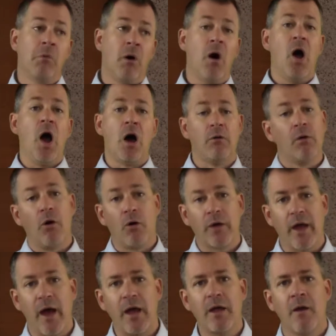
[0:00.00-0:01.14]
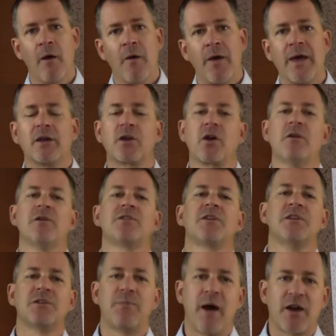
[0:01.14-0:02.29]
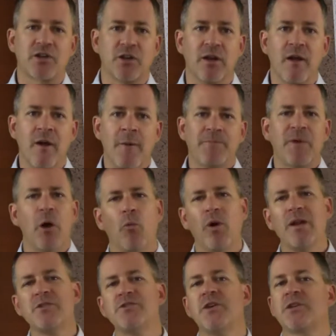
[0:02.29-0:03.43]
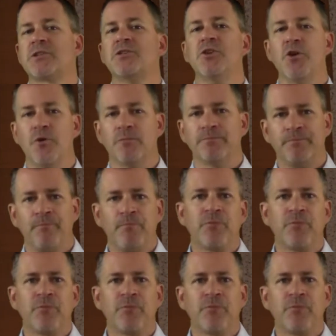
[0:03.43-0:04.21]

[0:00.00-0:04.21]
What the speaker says: Huh, okay. And a courtesy inspection. Now, what does this do?